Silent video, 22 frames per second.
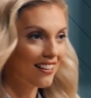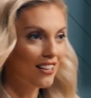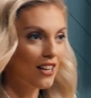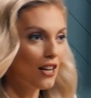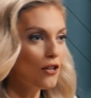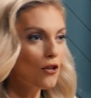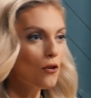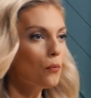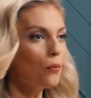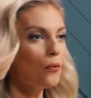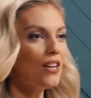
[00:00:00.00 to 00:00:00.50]

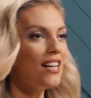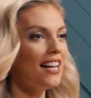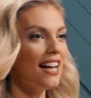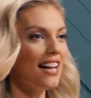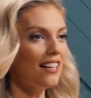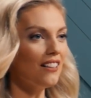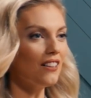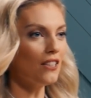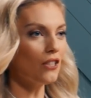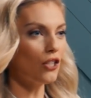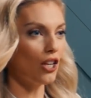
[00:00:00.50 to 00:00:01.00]
Can you read
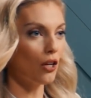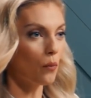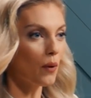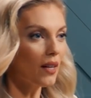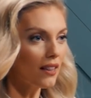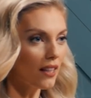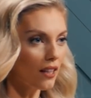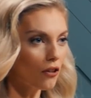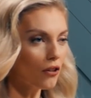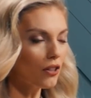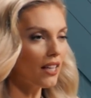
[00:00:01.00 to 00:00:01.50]
English here? We
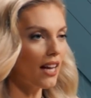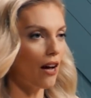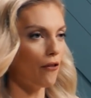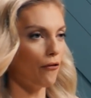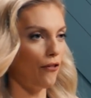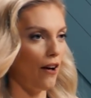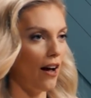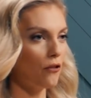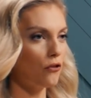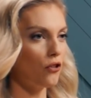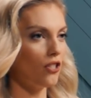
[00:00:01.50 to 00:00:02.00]
literally have
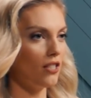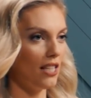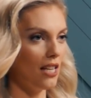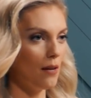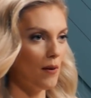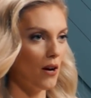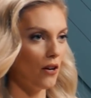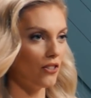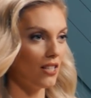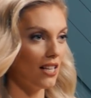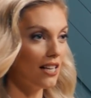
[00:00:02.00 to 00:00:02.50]
Fauci's
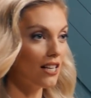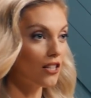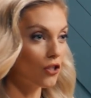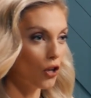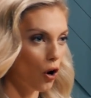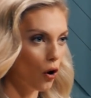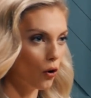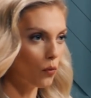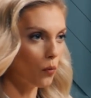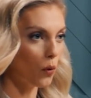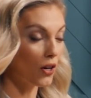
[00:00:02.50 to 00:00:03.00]
emails in his
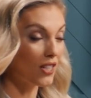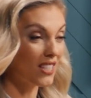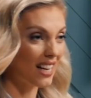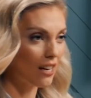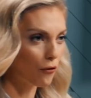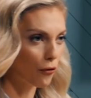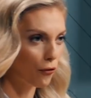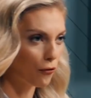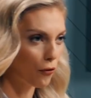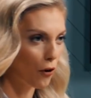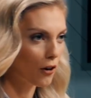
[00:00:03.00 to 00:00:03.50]
own words
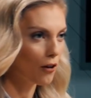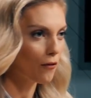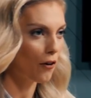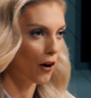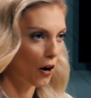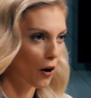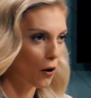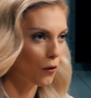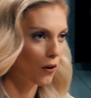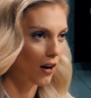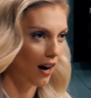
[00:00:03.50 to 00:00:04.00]
in front of
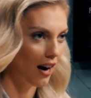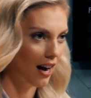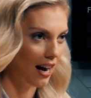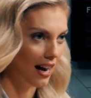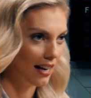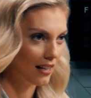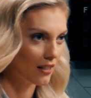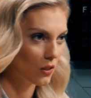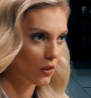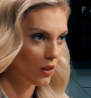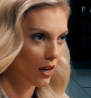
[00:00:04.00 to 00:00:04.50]
our own
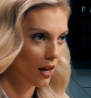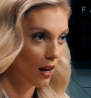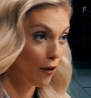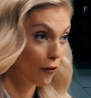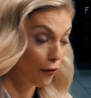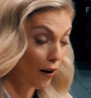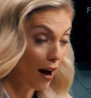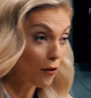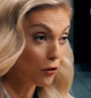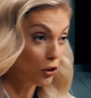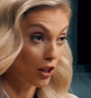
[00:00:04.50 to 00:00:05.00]
eyes.
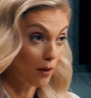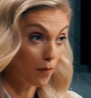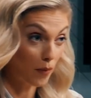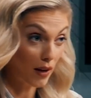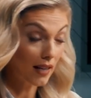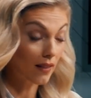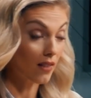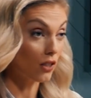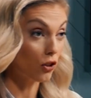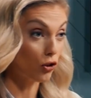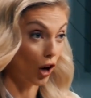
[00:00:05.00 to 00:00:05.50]
Fauci,
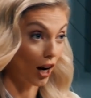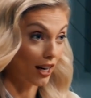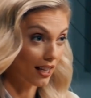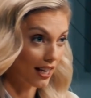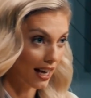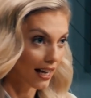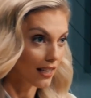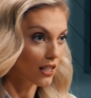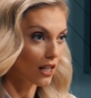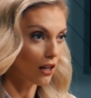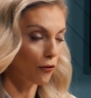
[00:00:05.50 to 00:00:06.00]
being the
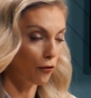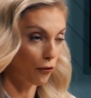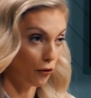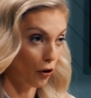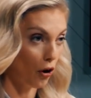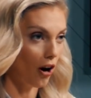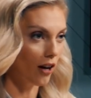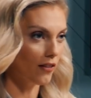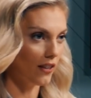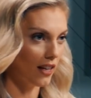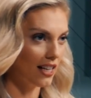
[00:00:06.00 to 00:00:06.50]
gigantic
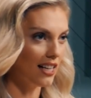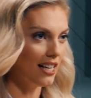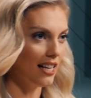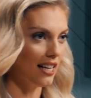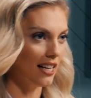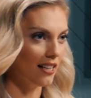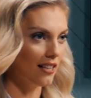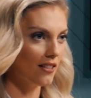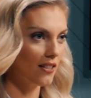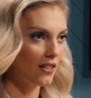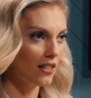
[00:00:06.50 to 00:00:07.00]
fraud that he
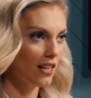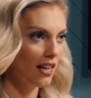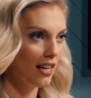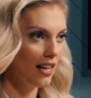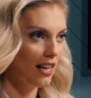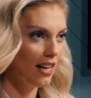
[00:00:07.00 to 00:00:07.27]
is,